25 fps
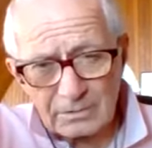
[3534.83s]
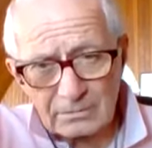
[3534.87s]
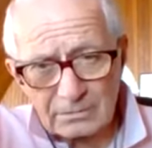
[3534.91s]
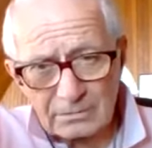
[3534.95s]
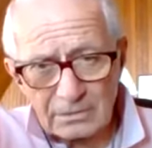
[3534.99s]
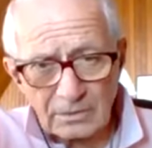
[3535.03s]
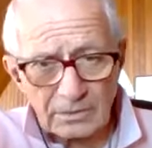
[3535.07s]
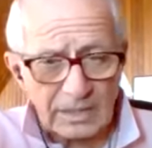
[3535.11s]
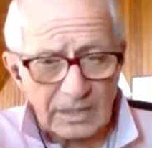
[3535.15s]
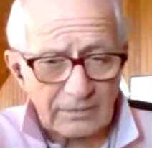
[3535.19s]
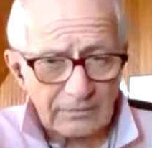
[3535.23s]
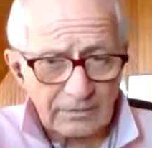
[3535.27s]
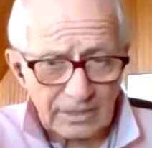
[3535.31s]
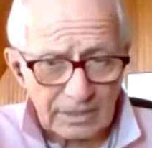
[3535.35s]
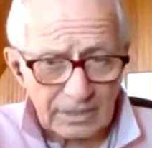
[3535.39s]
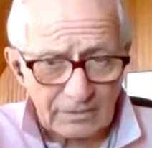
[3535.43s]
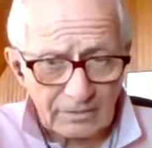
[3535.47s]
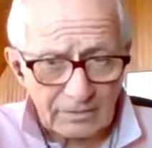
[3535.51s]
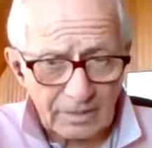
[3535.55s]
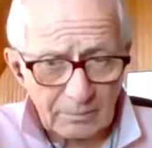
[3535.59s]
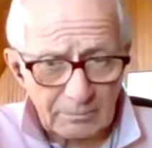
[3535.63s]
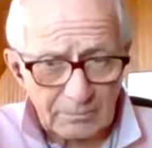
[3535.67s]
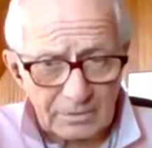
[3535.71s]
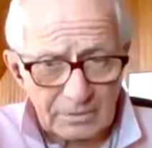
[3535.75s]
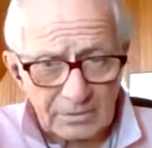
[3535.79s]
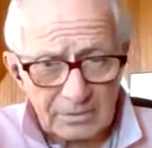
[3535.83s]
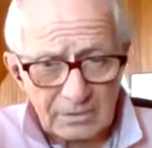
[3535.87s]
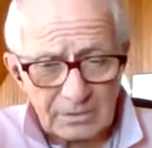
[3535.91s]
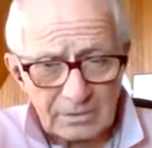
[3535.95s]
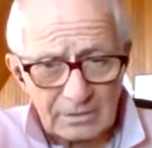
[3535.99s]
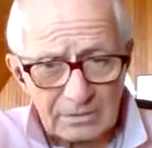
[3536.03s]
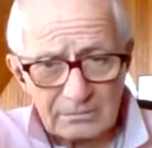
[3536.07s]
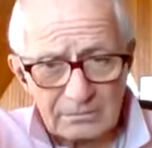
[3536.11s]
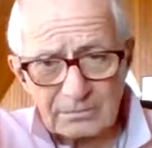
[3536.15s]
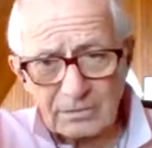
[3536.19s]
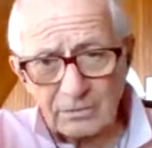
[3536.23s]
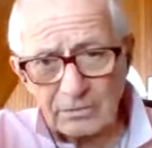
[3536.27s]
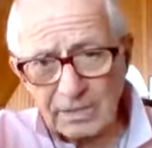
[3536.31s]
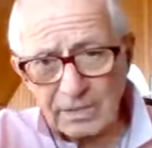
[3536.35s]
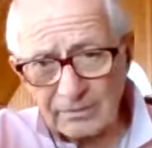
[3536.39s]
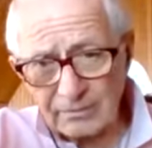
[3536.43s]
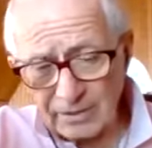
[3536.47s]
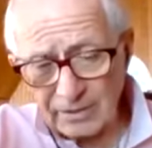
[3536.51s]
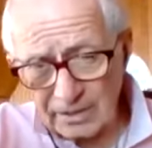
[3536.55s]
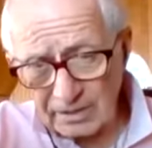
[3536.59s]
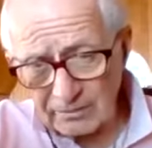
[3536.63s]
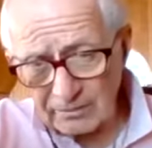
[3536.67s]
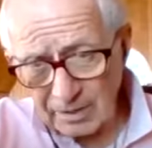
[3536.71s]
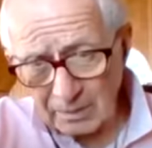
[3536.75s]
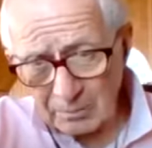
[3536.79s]
Don't ever give up. Don't ever
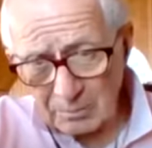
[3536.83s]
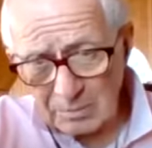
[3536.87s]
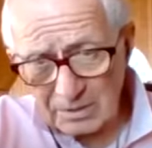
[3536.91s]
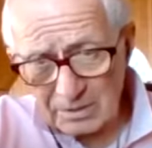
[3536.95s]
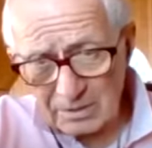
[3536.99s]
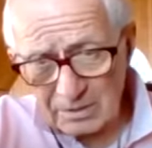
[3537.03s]
give up.